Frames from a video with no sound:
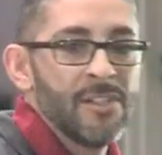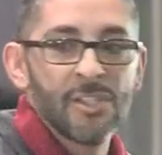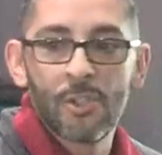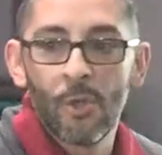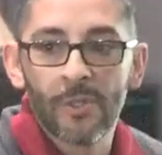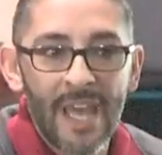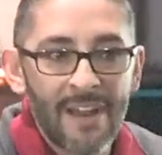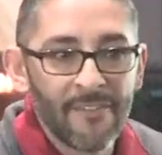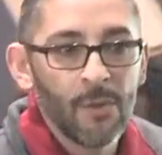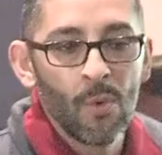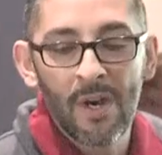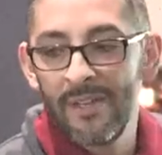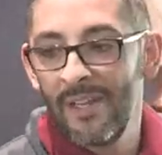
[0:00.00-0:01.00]
and just told
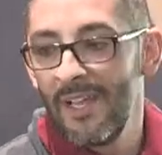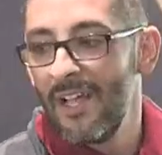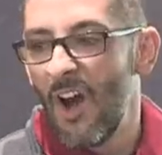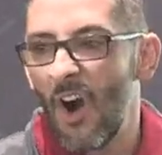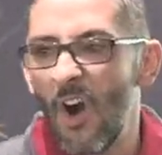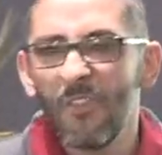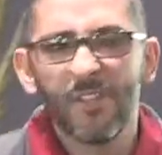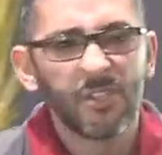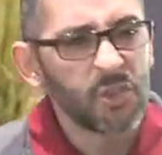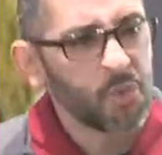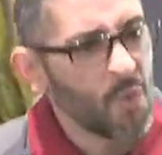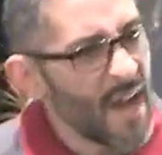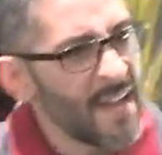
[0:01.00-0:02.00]
everyone all the
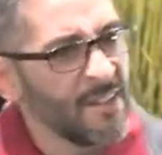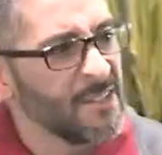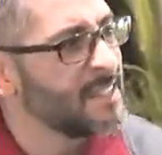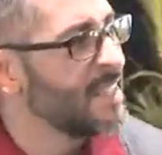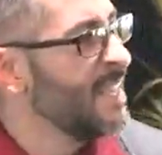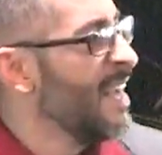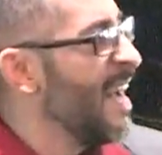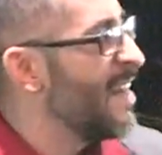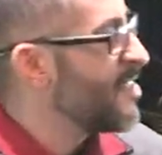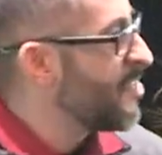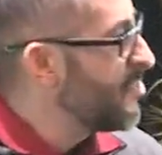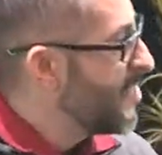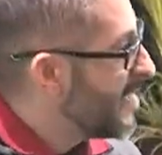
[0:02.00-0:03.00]
trials and
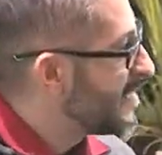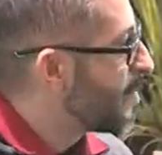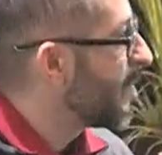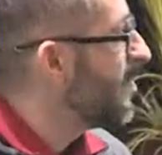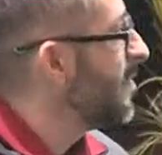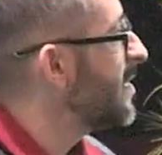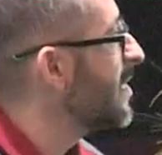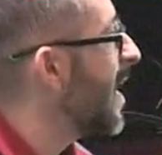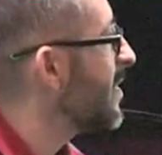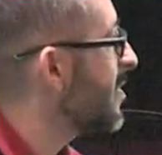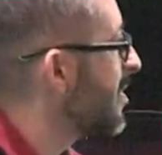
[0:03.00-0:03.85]
the things that these guys,